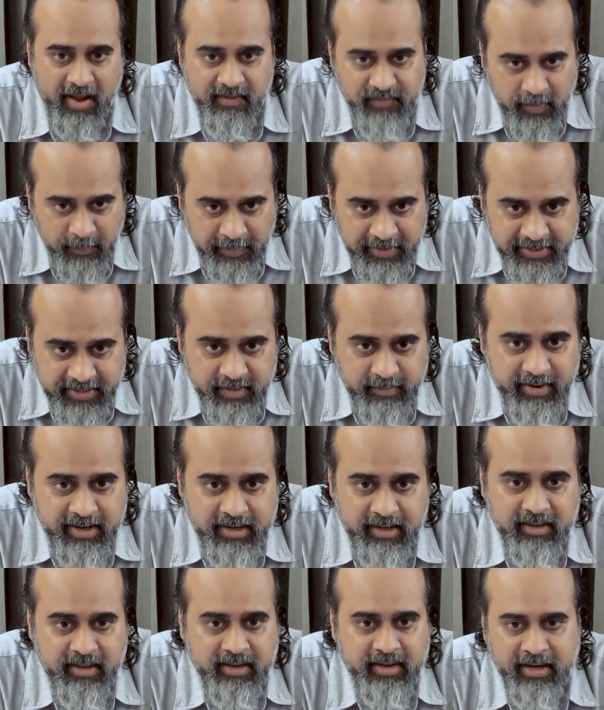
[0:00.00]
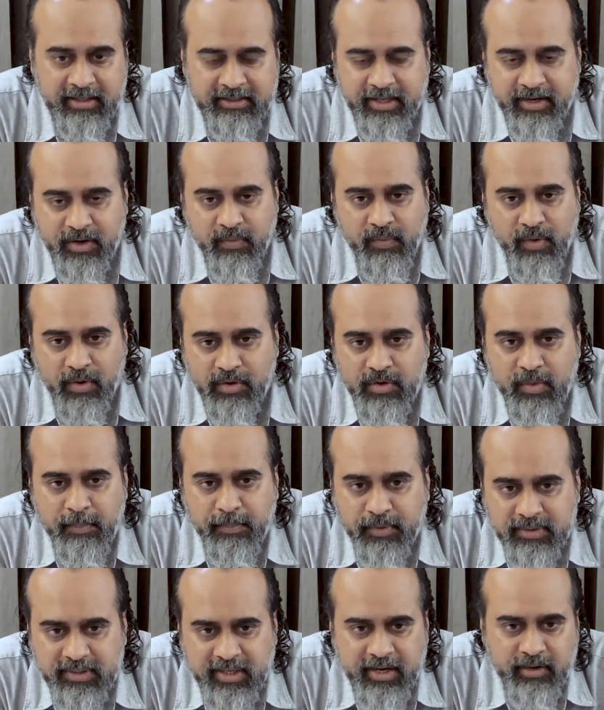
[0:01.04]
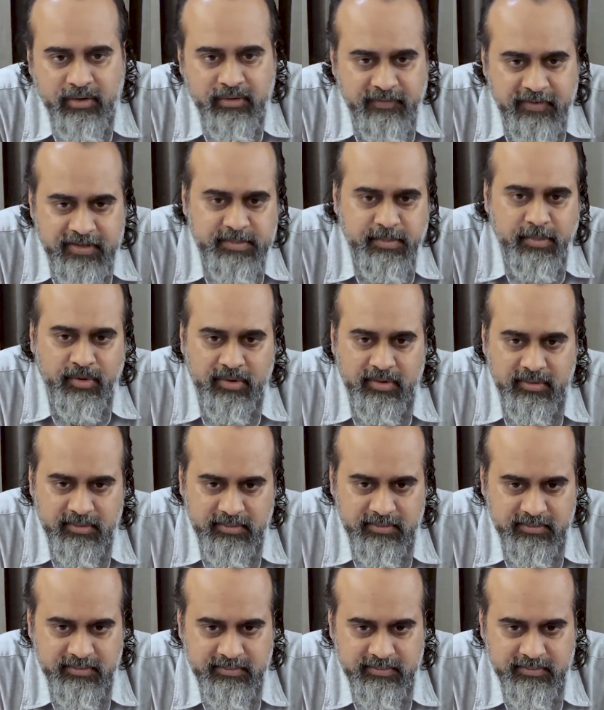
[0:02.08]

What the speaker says: I've completed my degree. And then you want to put that on Facebook.